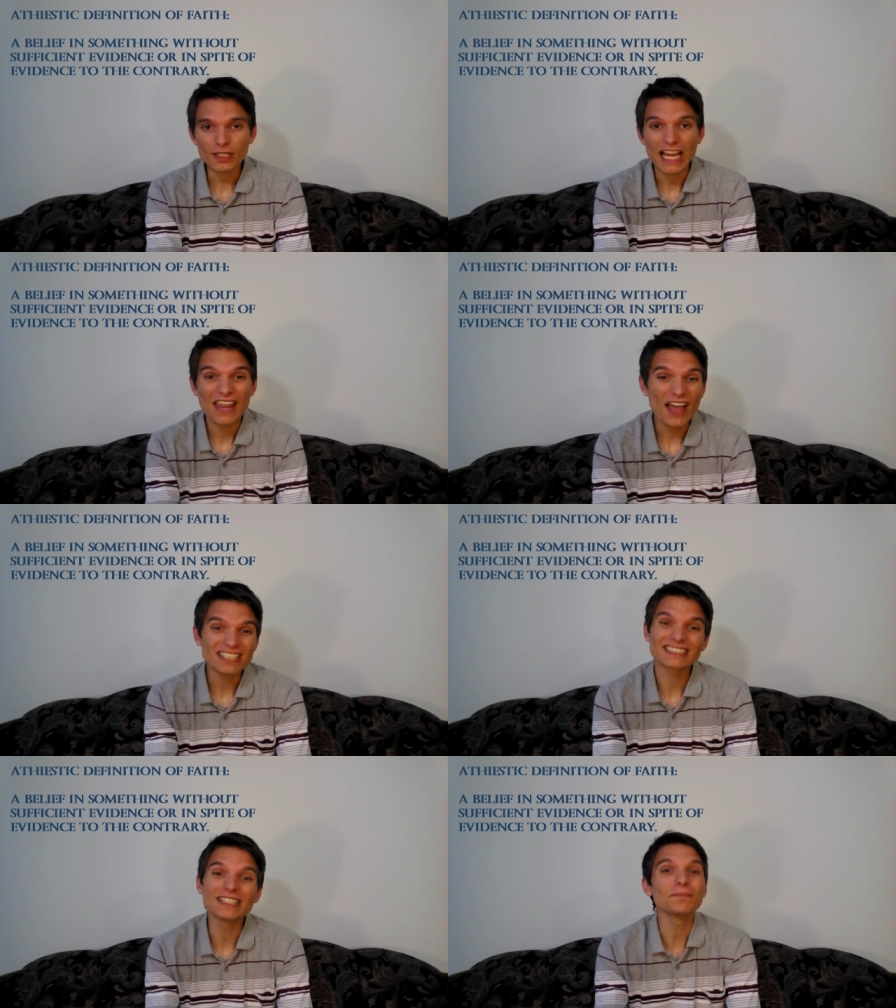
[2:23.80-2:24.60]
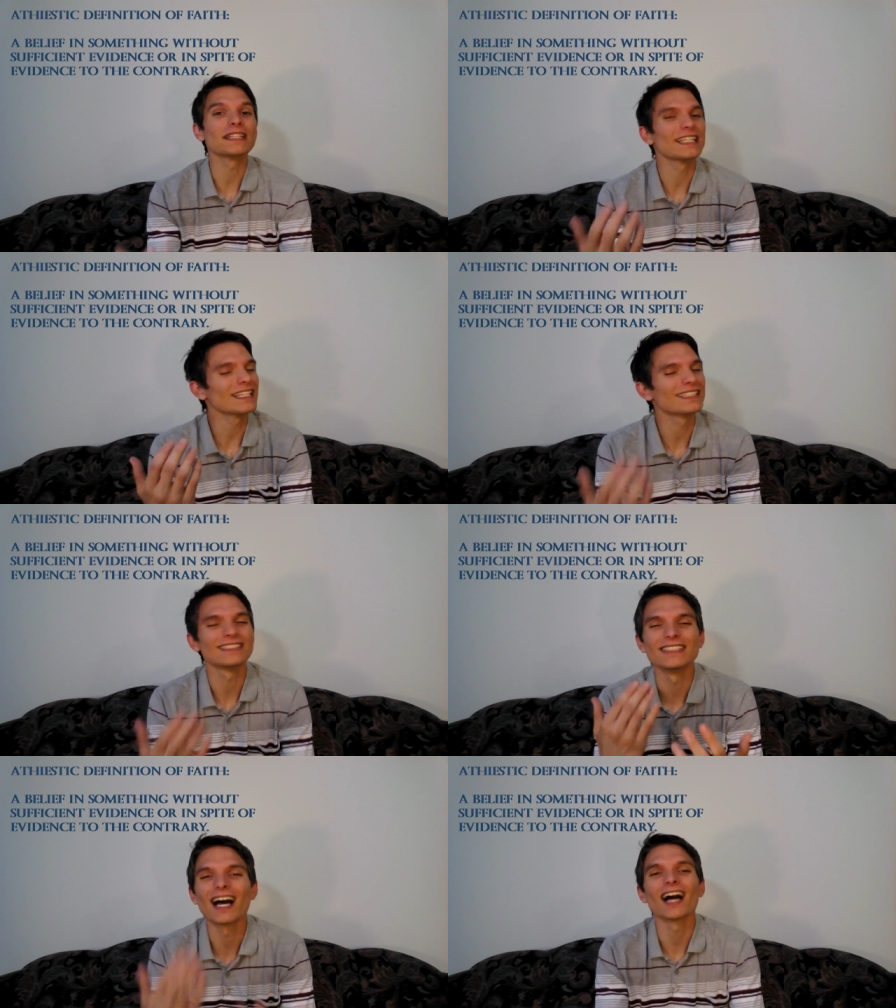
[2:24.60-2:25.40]
And that simply is
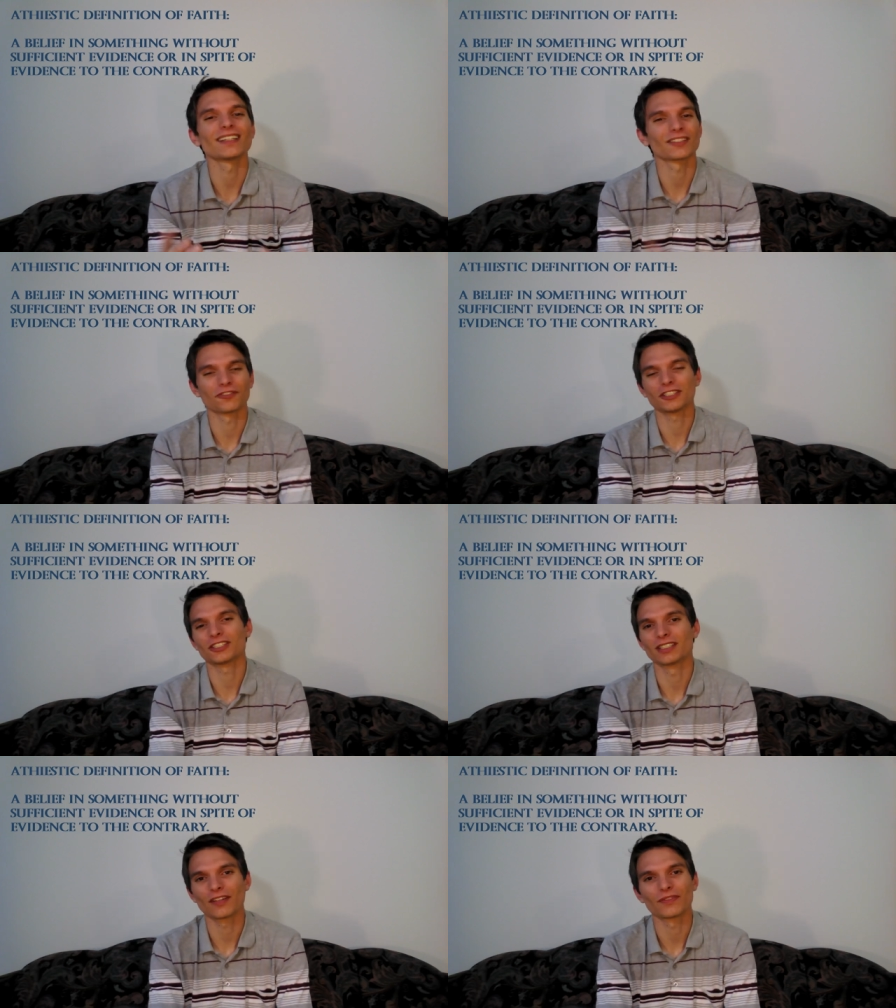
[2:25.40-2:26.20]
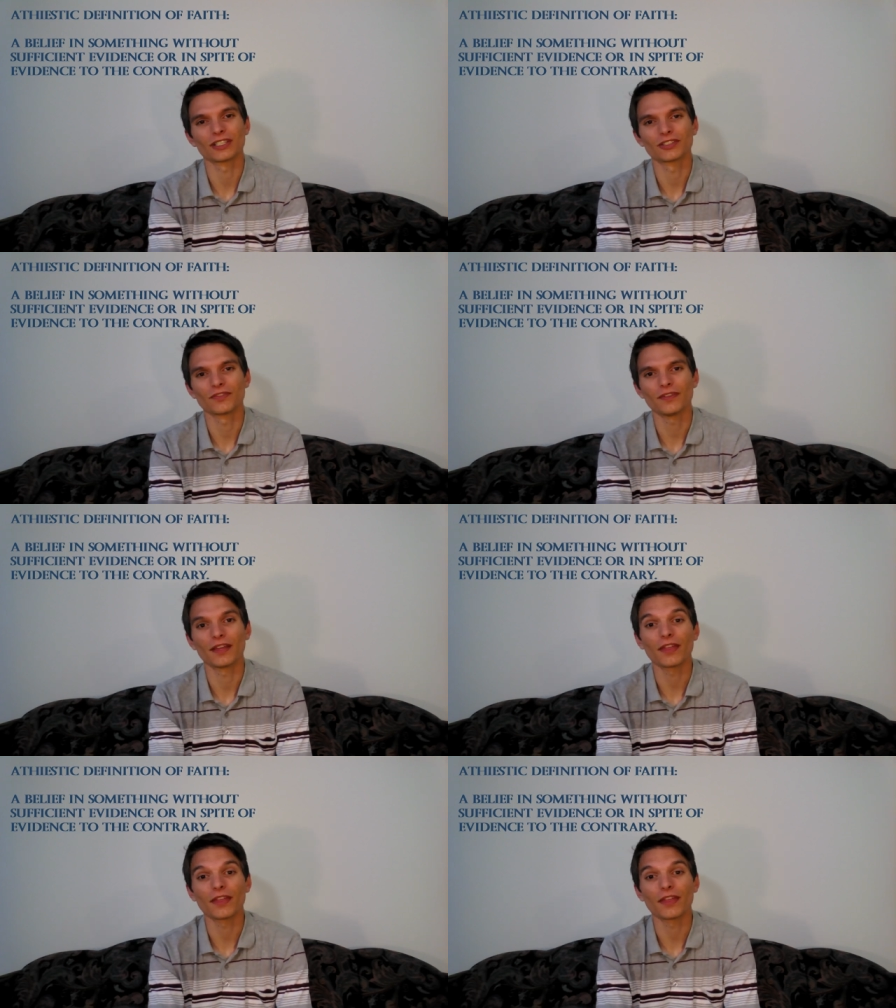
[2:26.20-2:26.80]
not the Christian definition of faith.